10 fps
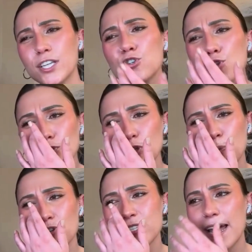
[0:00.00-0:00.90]
their shoulder
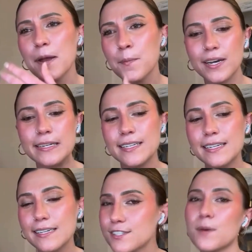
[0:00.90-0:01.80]
per se, but
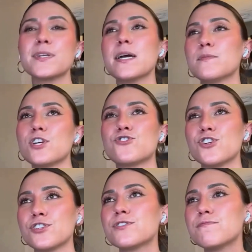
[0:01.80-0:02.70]
sometimes that's
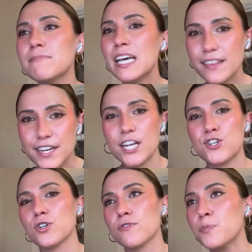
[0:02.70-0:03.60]
just the
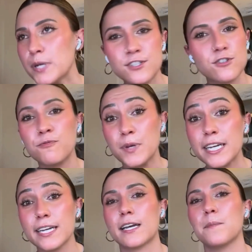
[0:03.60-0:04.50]
nature of the beast of
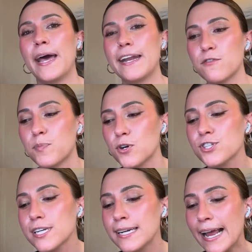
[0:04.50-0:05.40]
being a competitive
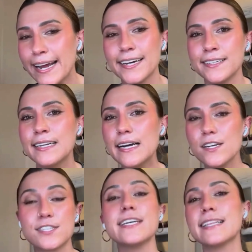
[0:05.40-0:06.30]
person and
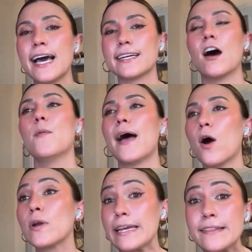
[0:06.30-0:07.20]
seeing that come
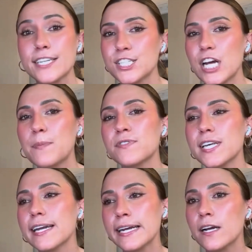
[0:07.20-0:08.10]
out in this type of
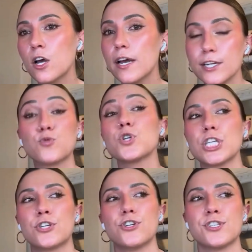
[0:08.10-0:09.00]
setting is really
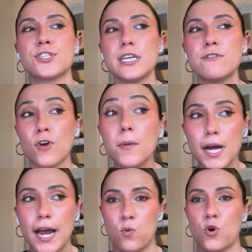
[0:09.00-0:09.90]
good to see from
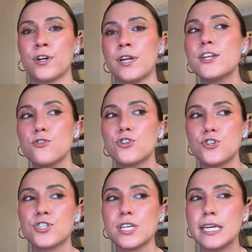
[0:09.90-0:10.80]
Kai Horton. And you could
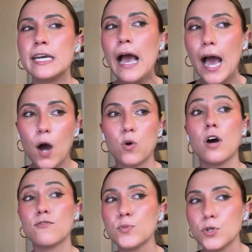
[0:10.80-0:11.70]
just see how
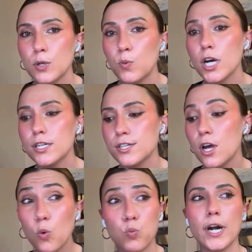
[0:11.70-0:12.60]
comfortable he was
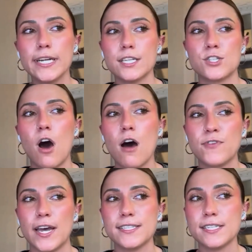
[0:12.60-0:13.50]
running this
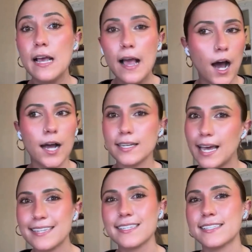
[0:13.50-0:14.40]
offense. Uh,
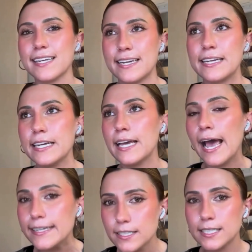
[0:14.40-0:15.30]
as I said, he
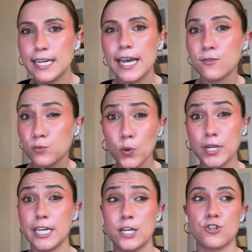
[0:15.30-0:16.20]
ended the day throwing
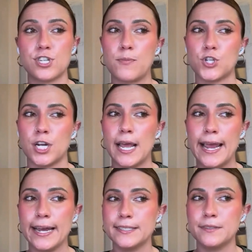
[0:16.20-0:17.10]
an interception.
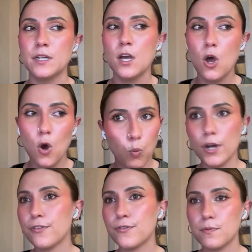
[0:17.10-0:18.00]
And
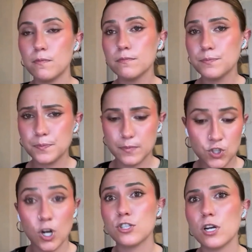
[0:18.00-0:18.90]
with
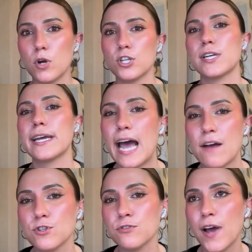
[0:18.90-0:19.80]
Jon Sumrall saying
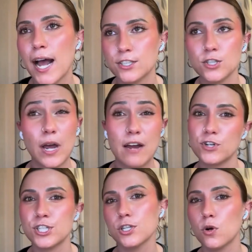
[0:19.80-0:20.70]
after the fact, you know,
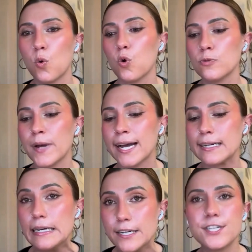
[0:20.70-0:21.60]
every single quarterback
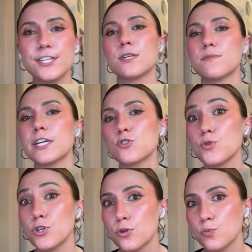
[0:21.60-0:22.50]
did some things
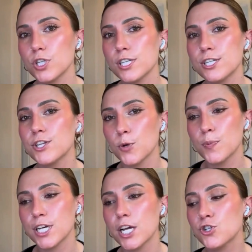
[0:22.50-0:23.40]
where you can really see their
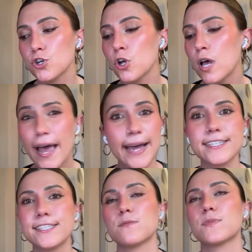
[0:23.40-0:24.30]
potential and
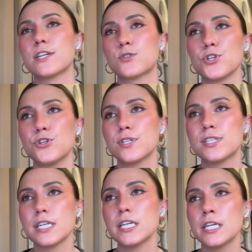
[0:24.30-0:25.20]
did some things where you could
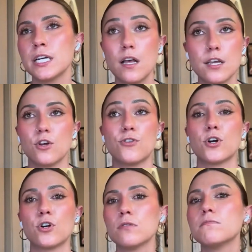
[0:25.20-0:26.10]
see, you know,
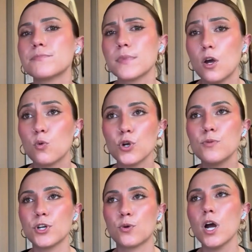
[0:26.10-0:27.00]
their
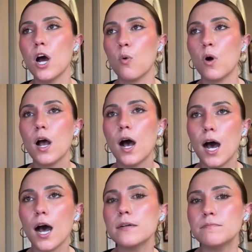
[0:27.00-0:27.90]
room to grow.
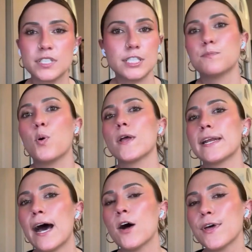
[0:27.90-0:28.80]
Uh, he
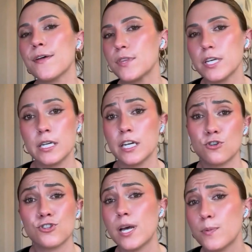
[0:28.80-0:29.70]
pointed out that the
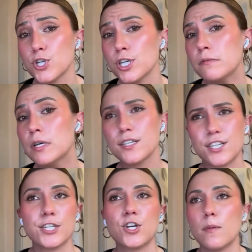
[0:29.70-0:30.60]
interception
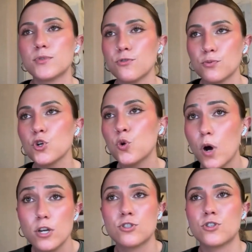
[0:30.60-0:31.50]
Ty Thompson threw
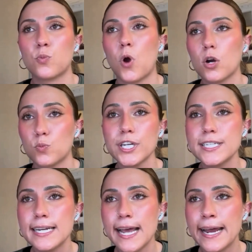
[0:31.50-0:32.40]
was the wrong read
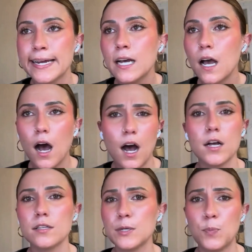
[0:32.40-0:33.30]
today.
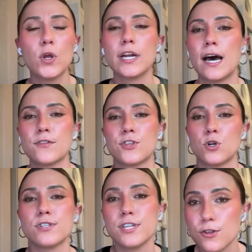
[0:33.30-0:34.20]
Uh, he pointed out that there
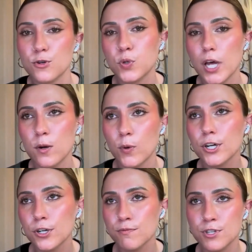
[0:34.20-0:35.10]
was another play
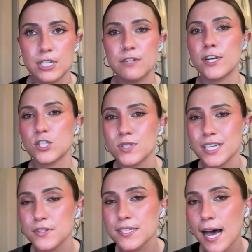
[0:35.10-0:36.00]
where the defense was
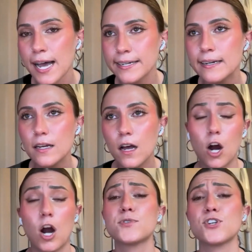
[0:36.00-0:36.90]
outside,
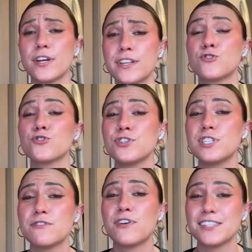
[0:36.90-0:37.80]
or I'm sorry, they drew the
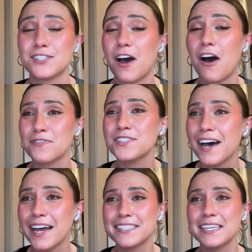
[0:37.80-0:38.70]
defense
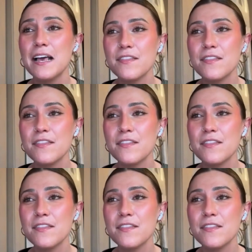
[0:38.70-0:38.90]
offsides.